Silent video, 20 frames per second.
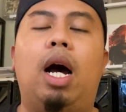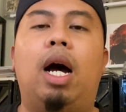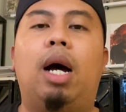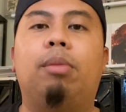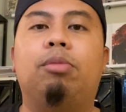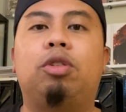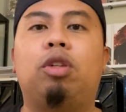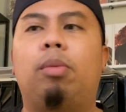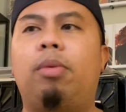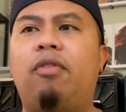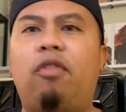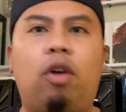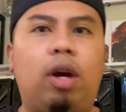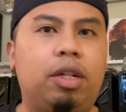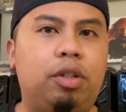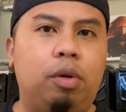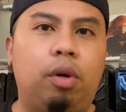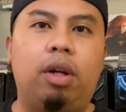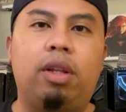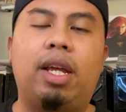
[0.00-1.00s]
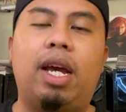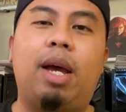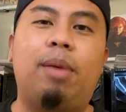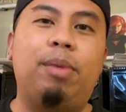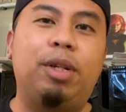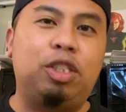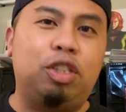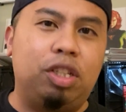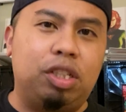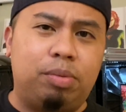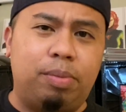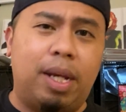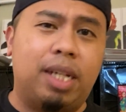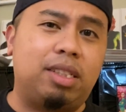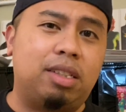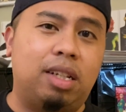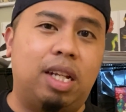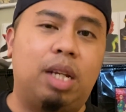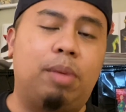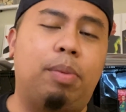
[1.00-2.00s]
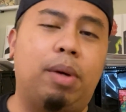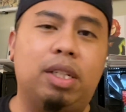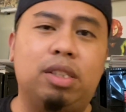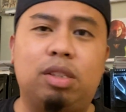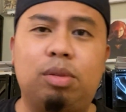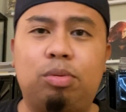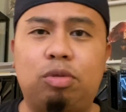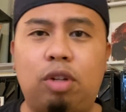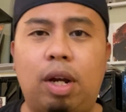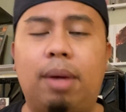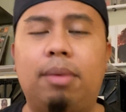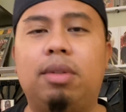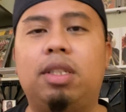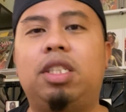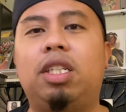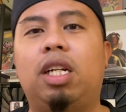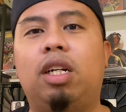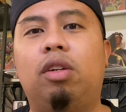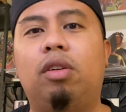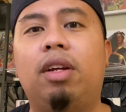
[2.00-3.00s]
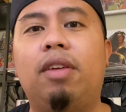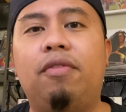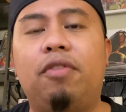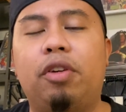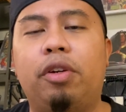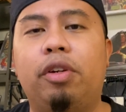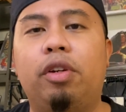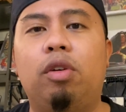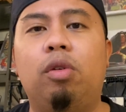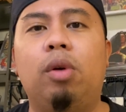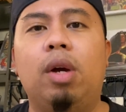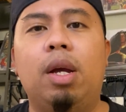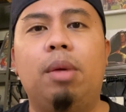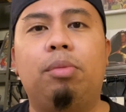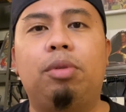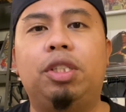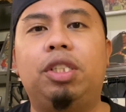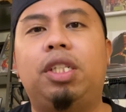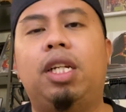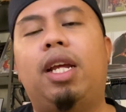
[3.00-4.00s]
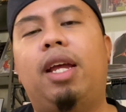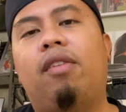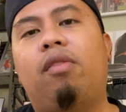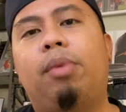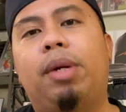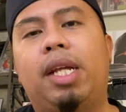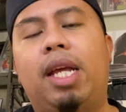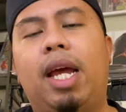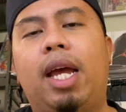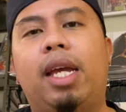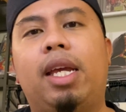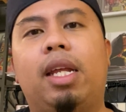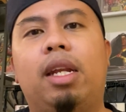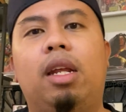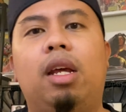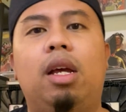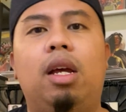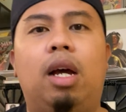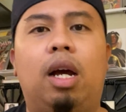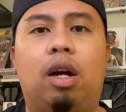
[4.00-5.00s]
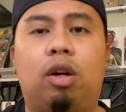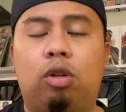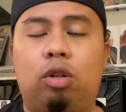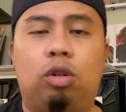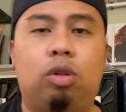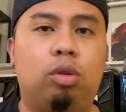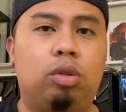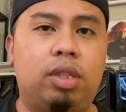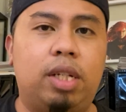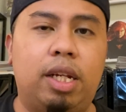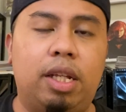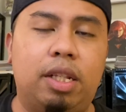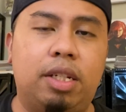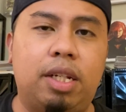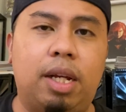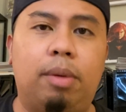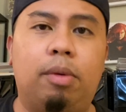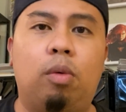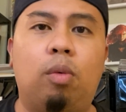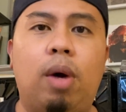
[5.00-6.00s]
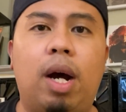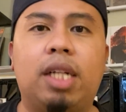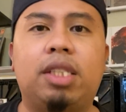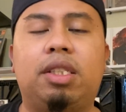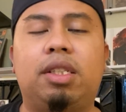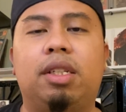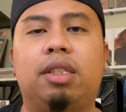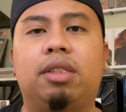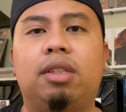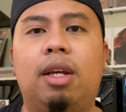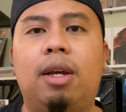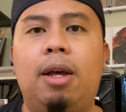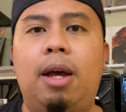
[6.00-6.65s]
so before I do all that, make sure you smash the like button, subscribe to the channel if you're new. Appreciate everybody hanging or taking the time to watch this.